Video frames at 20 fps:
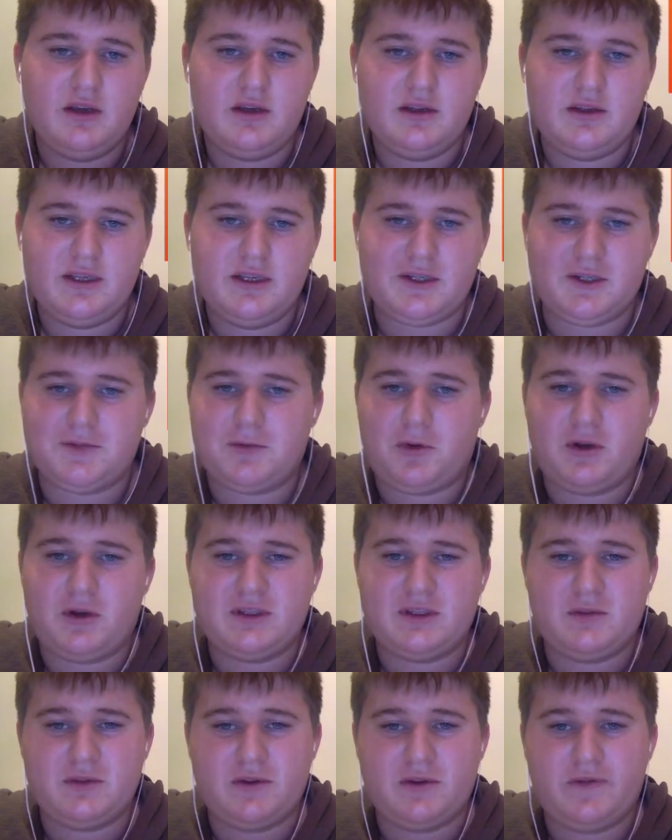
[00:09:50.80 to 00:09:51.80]
This was because
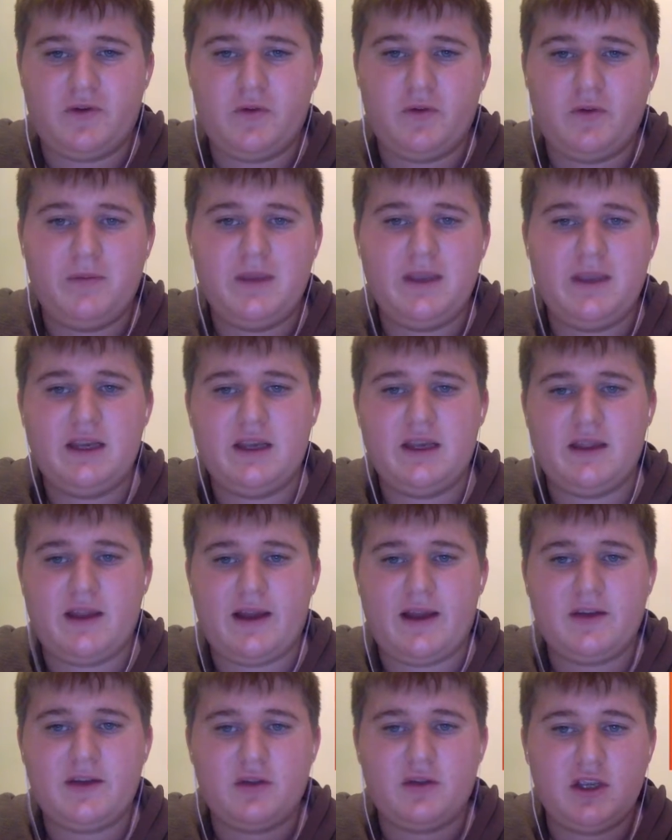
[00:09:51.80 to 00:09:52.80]
it was a form of media that I
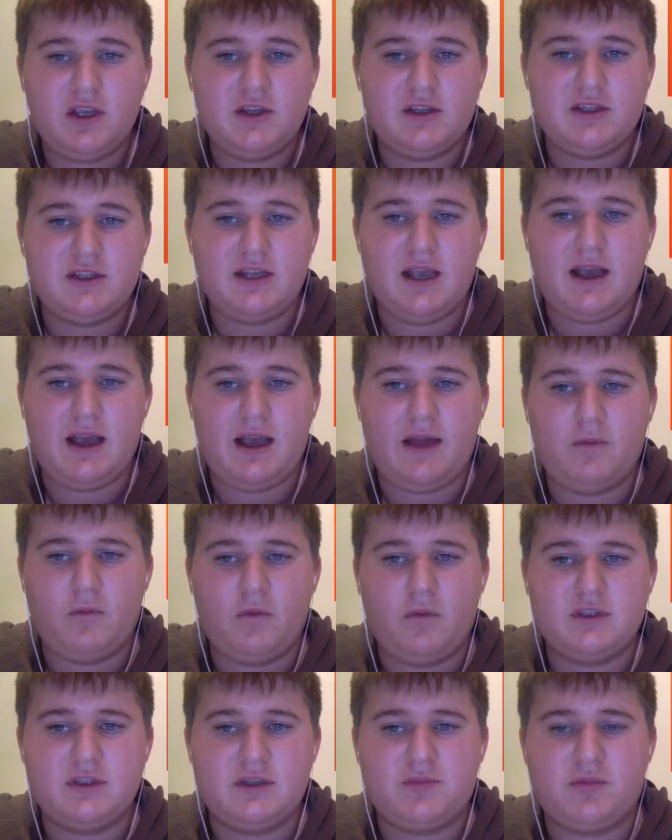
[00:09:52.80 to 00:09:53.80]
had not used yet and
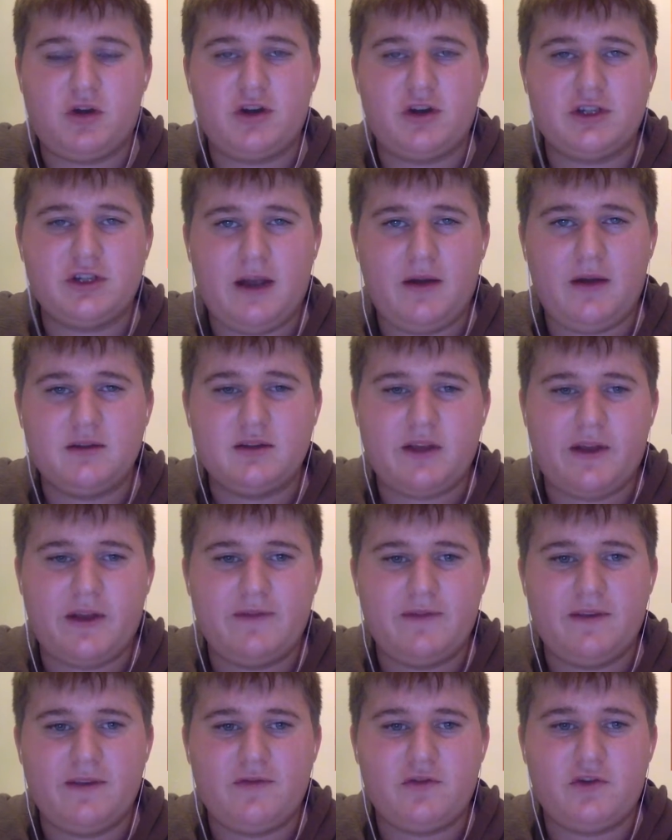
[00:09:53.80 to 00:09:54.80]
wanted to branch out in kind
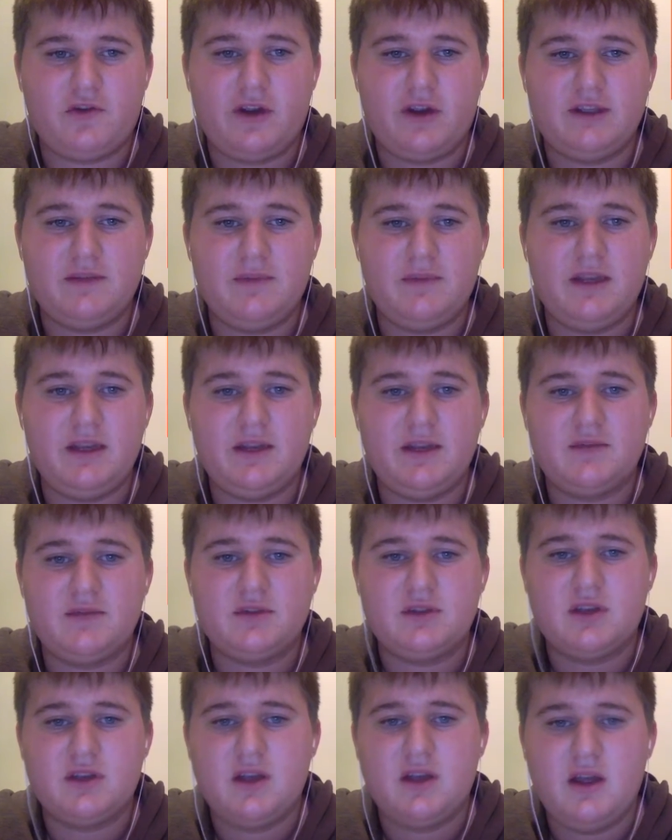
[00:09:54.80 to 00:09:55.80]
of different creative
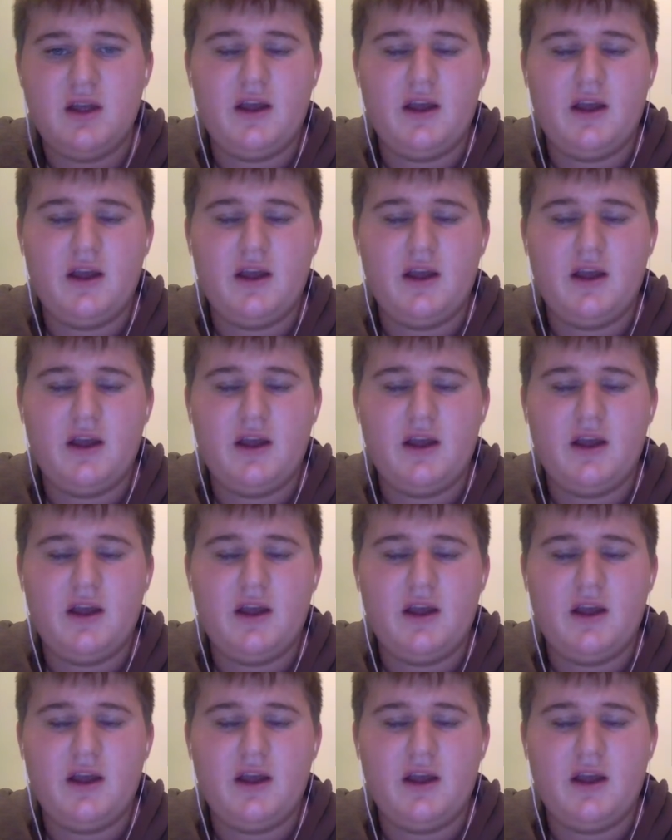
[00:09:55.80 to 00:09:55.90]
mediums.